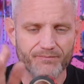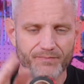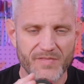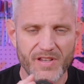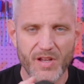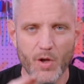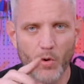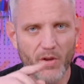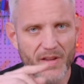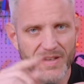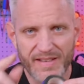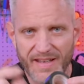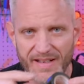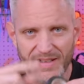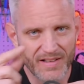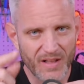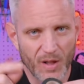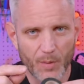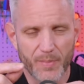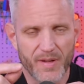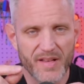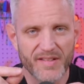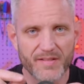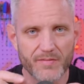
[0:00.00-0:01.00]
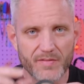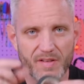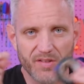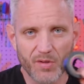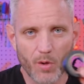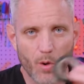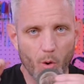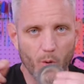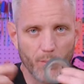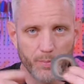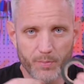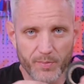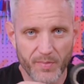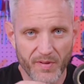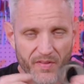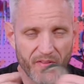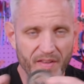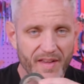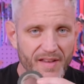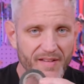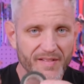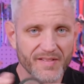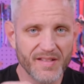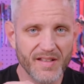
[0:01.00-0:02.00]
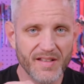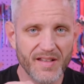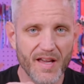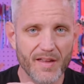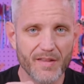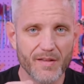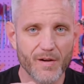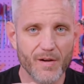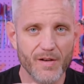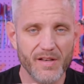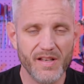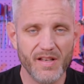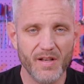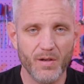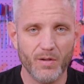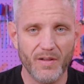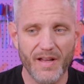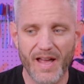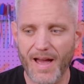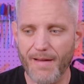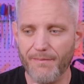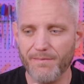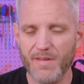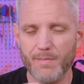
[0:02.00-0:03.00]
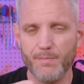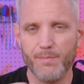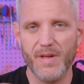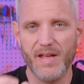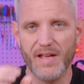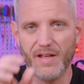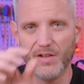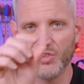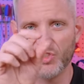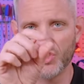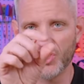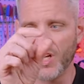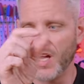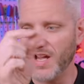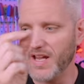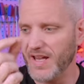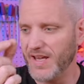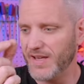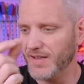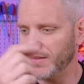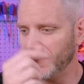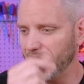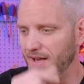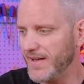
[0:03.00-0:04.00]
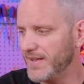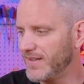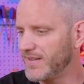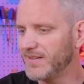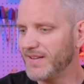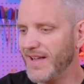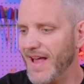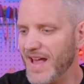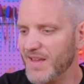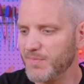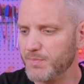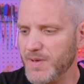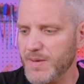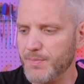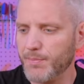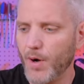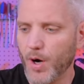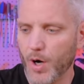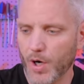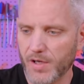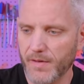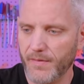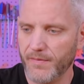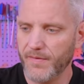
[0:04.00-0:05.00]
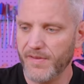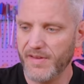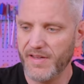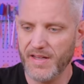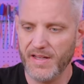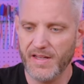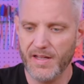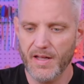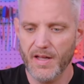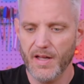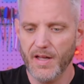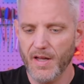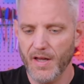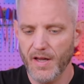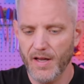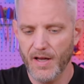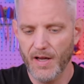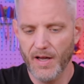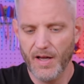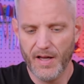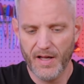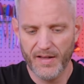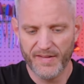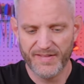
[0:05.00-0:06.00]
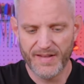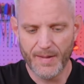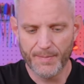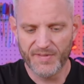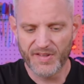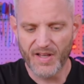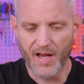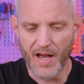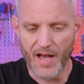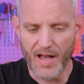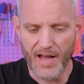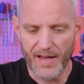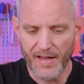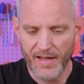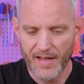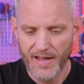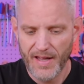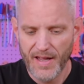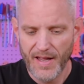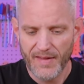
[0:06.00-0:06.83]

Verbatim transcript: You only need a little piece of it to hold things together, and you don't have the big, giant, like claspy part of the uh, zip tie